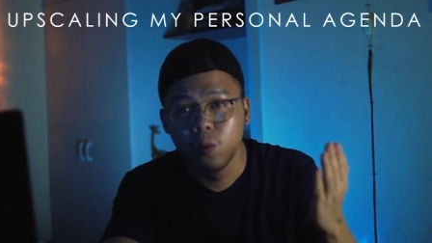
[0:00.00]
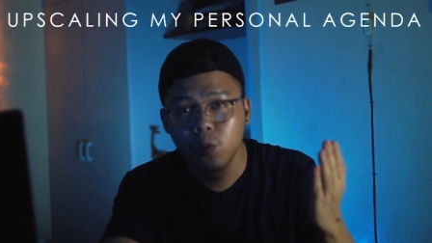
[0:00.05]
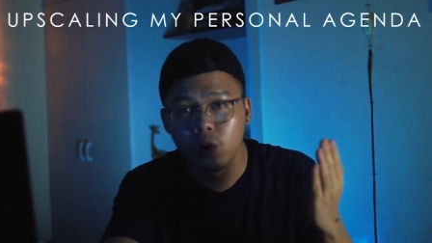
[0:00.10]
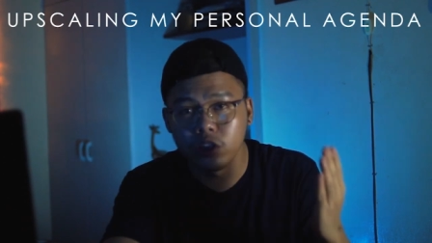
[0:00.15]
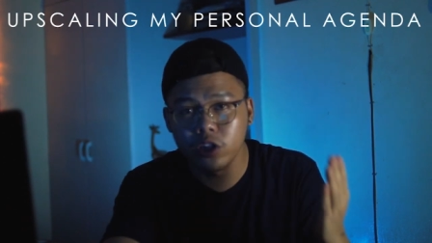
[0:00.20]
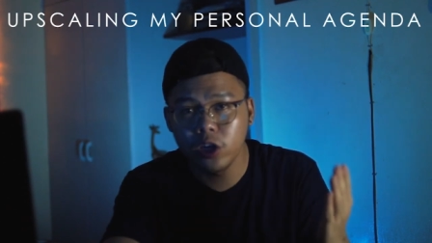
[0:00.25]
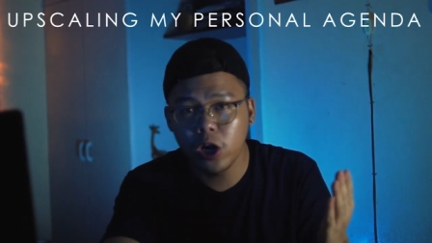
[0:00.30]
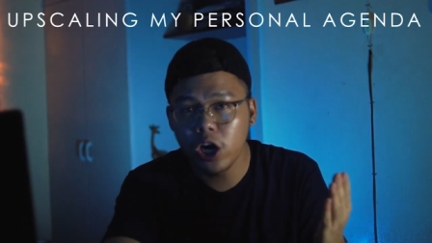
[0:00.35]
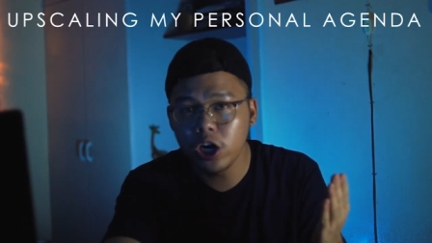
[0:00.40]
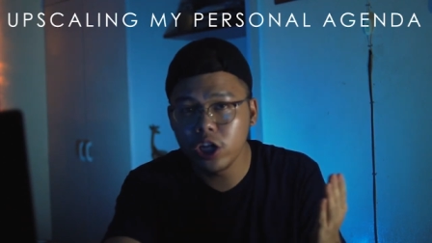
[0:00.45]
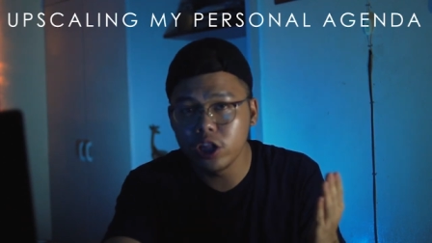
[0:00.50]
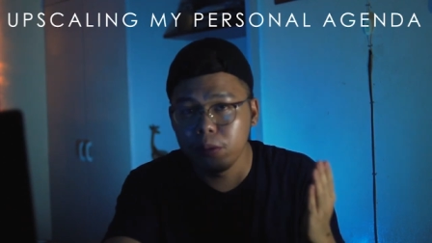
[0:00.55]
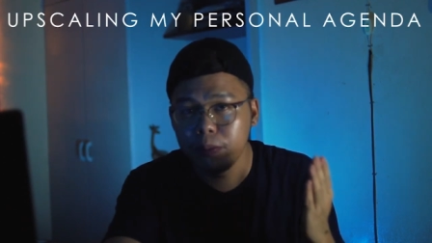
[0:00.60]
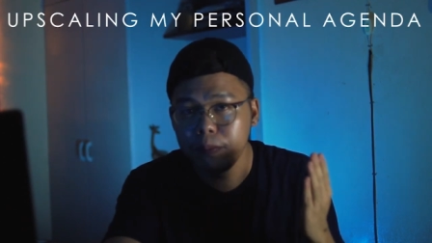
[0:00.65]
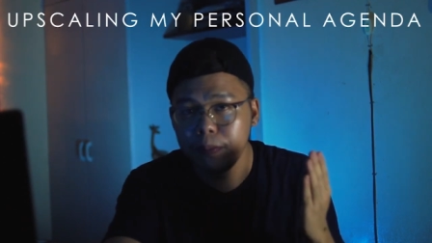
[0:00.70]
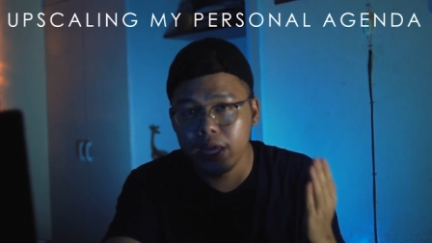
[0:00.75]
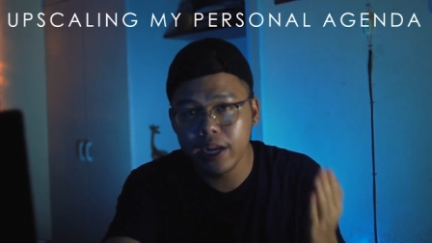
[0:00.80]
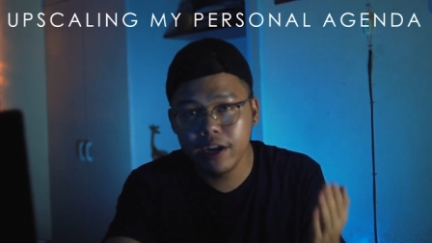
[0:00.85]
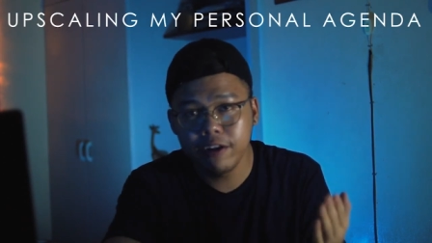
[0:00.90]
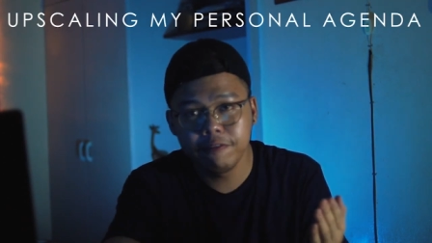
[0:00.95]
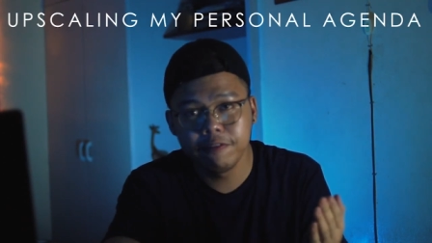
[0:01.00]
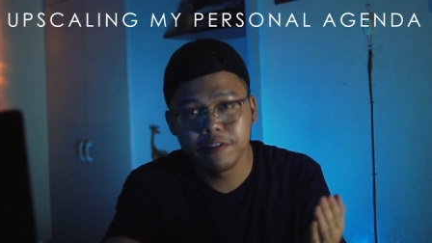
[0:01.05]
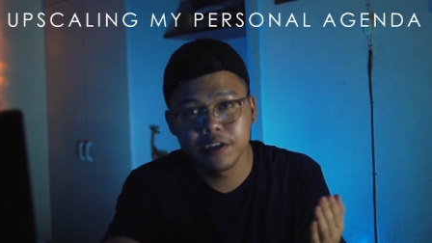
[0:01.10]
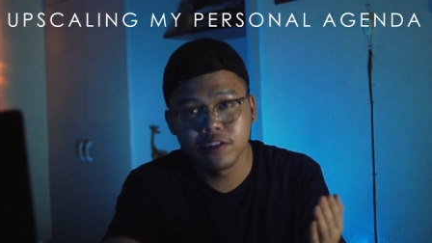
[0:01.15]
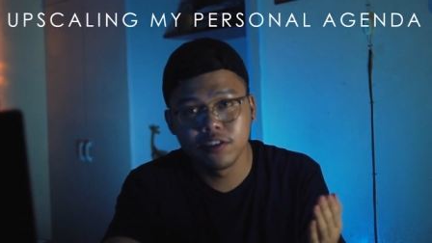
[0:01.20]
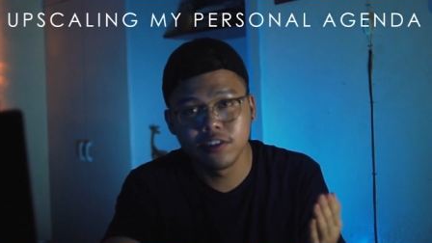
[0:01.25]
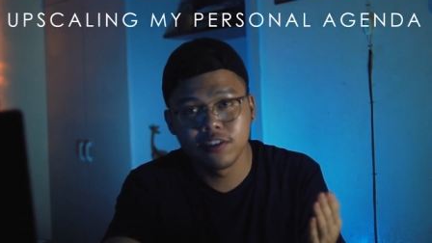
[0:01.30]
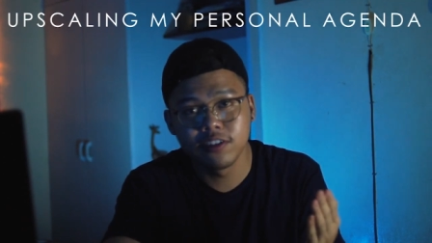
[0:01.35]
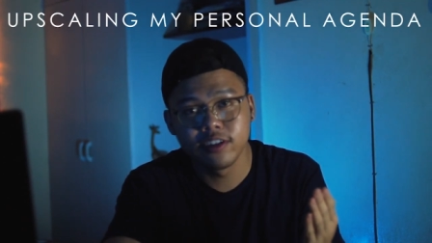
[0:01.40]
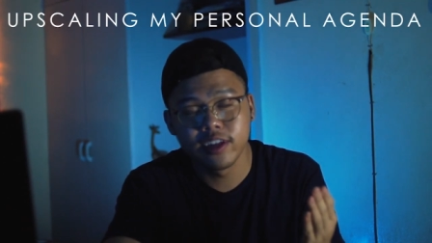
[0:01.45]
What are the
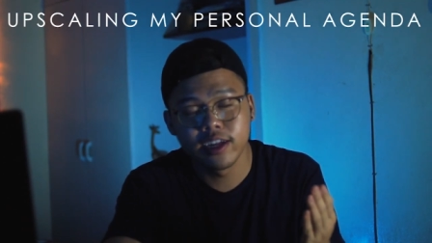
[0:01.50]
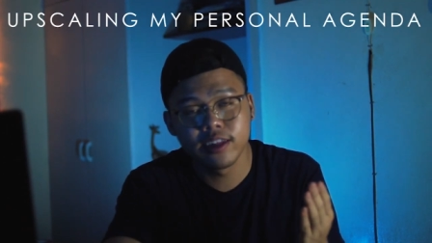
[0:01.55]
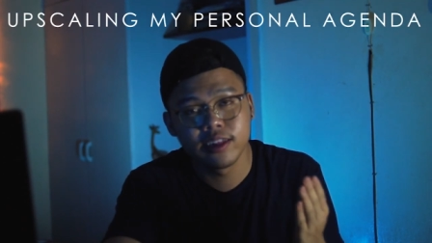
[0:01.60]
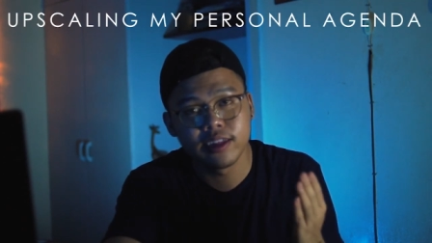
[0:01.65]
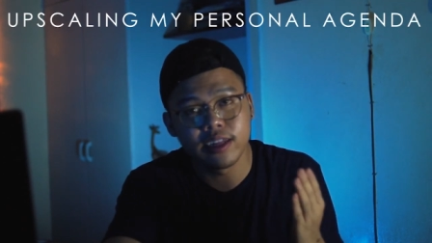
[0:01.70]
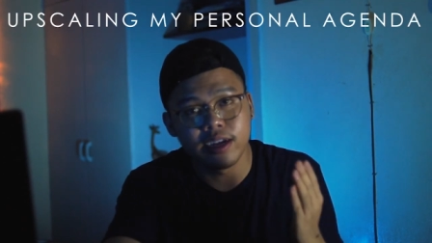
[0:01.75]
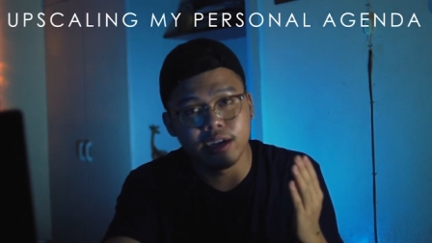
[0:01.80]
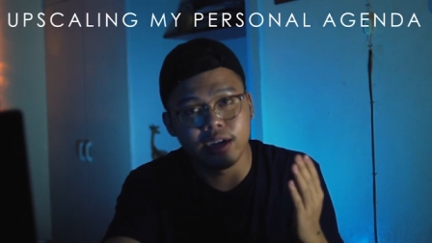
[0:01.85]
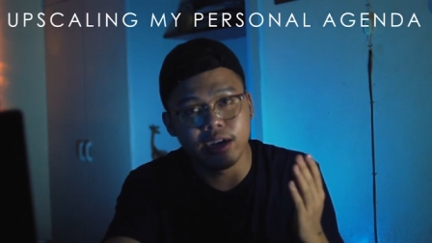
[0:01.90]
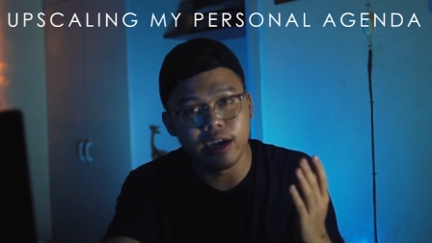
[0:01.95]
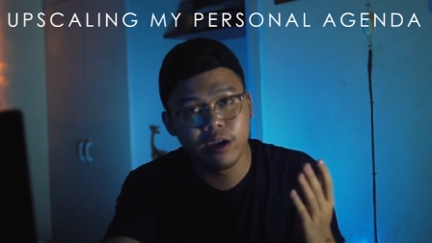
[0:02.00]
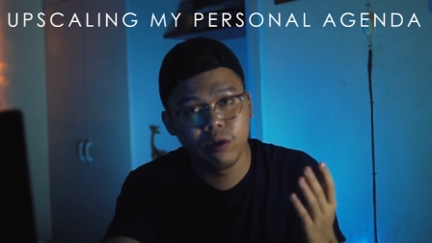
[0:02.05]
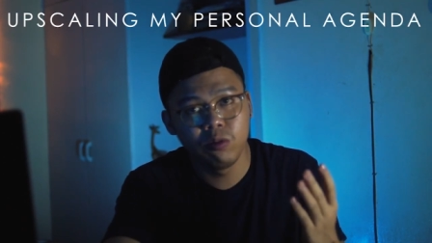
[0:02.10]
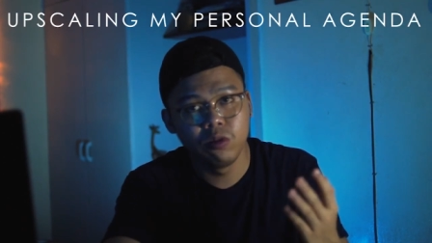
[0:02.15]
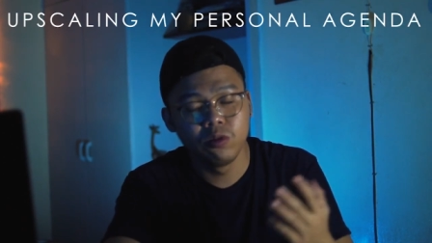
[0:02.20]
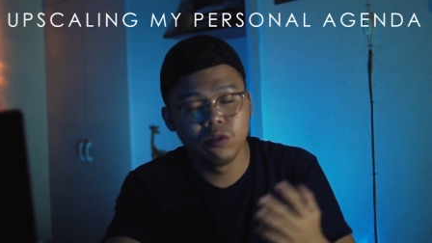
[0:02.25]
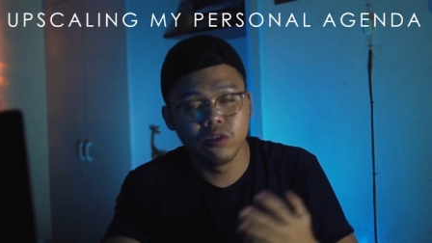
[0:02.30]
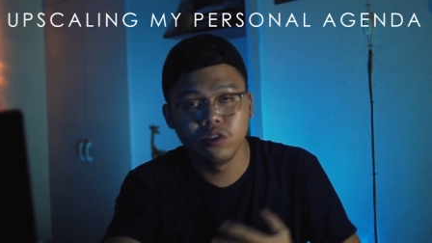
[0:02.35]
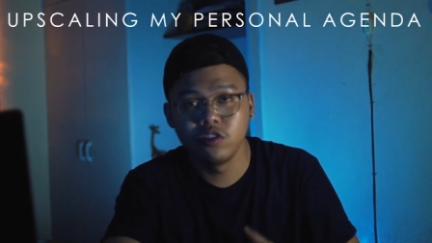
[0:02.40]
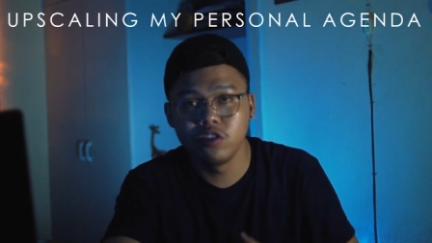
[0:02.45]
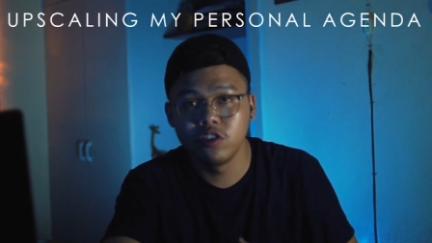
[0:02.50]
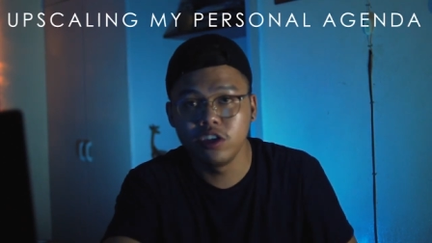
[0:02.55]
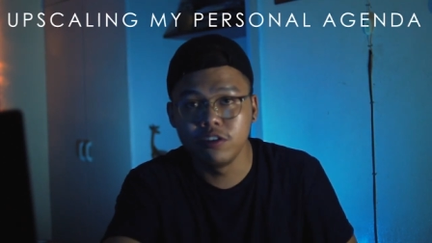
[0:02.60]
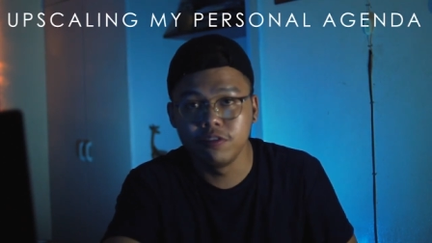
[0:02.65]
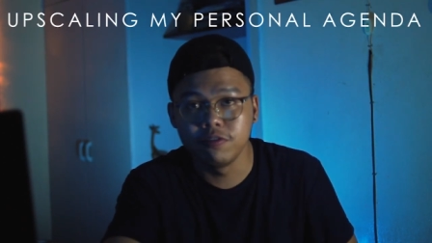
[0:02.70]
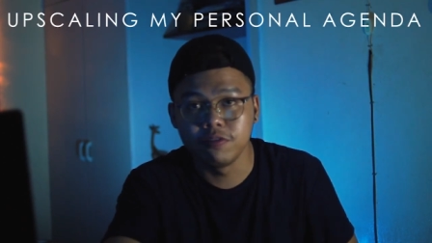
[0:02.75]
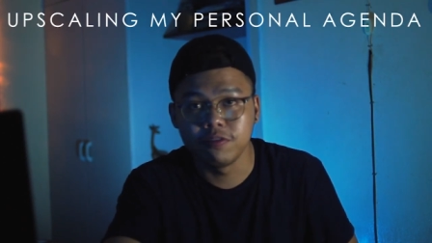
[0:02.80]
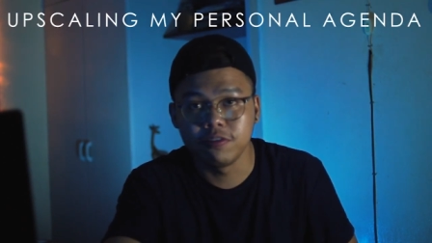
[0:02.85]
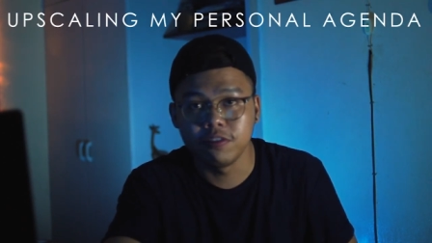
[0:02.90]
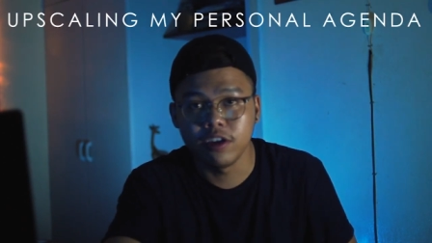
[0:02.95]
benefits that I will
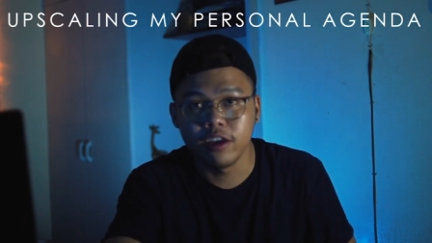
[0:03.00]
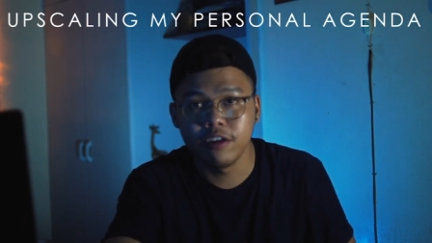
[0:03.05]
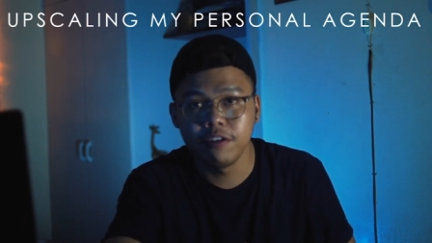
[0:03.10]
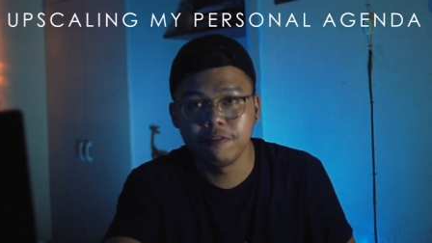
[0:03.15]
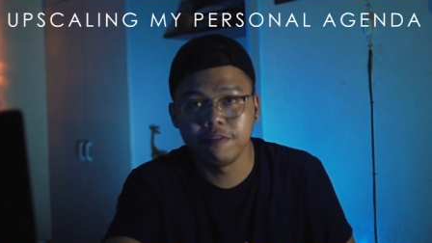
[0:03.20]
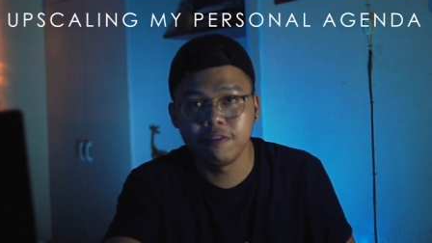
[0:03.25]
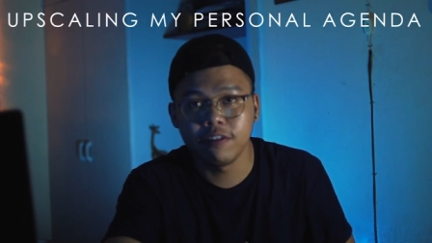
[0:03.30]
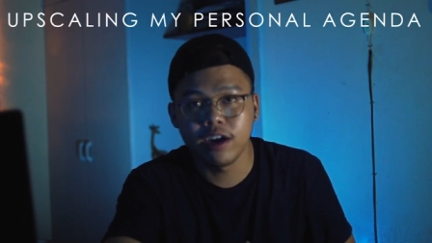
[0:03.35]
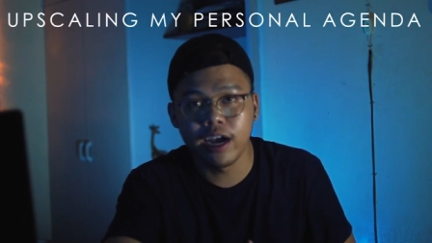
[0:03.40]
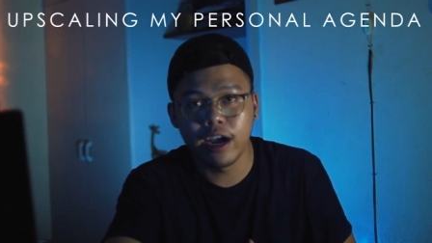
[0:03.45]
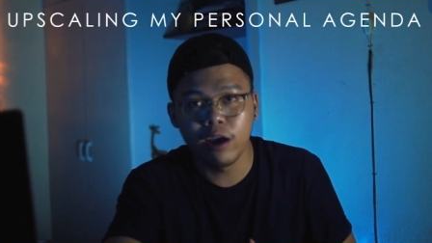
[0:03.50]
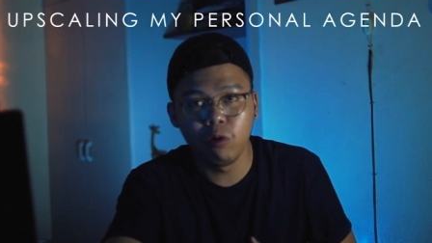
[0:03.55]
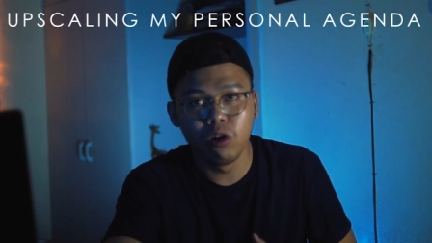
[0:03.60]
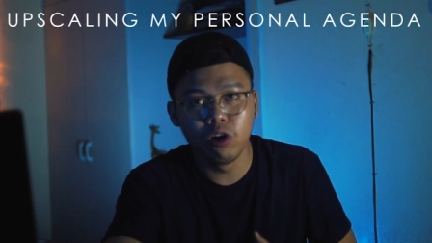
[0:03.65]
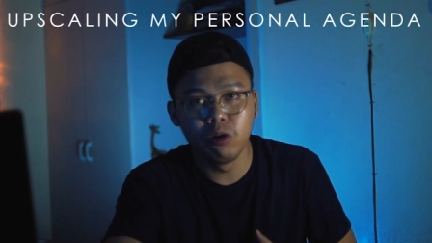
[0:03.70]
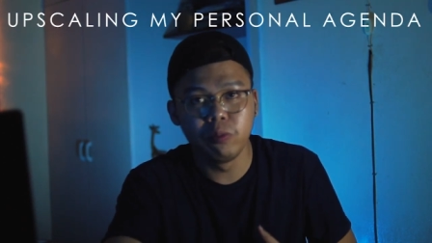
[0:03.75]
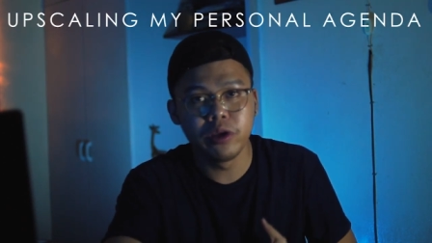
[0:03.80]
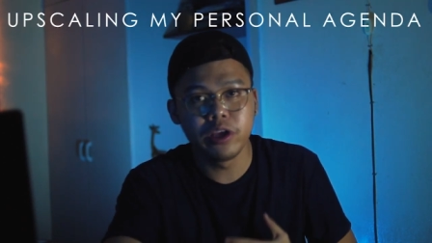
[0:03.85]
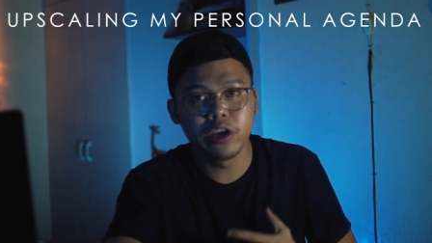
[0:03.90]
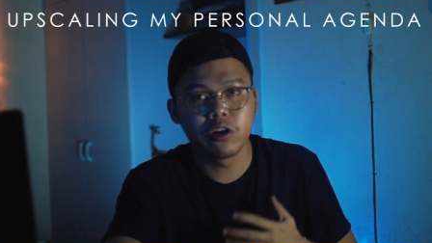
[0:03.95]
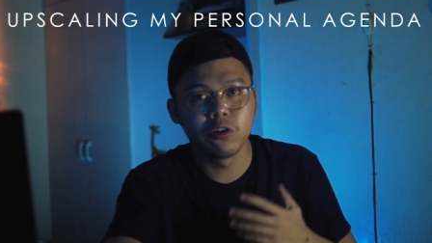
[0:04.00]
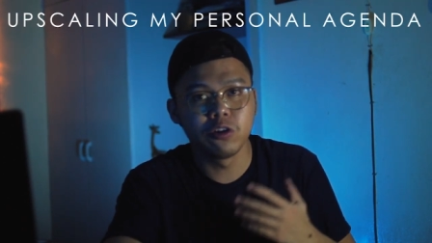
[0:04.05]
receive if I will be